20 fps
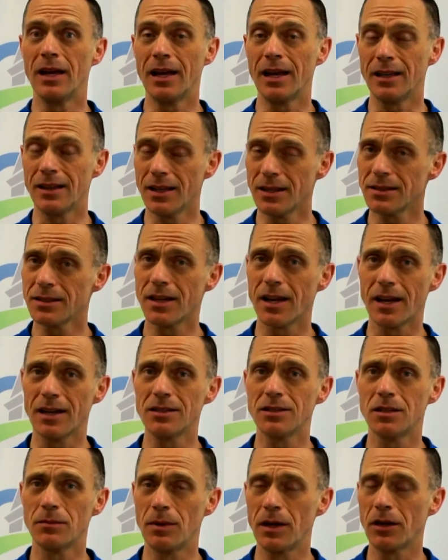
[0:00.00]
in this
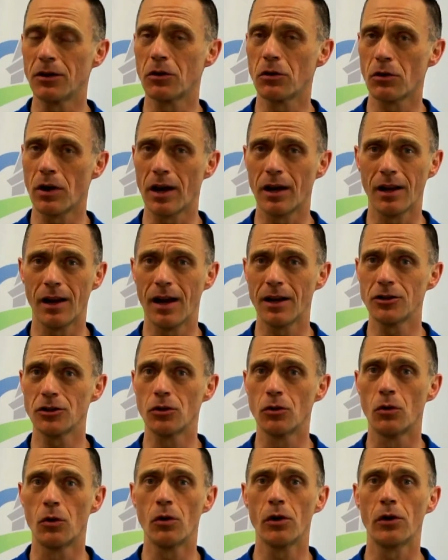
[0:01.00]
case, to be in
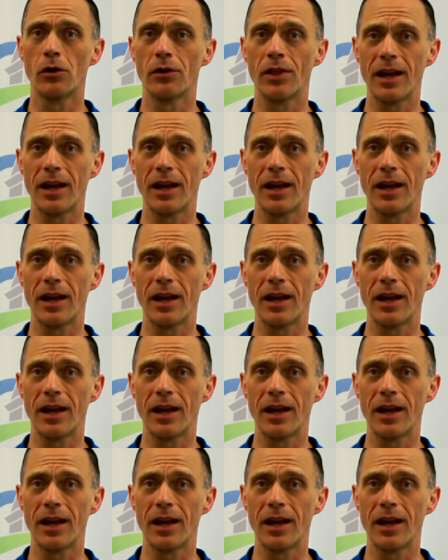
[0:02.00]
chronological order.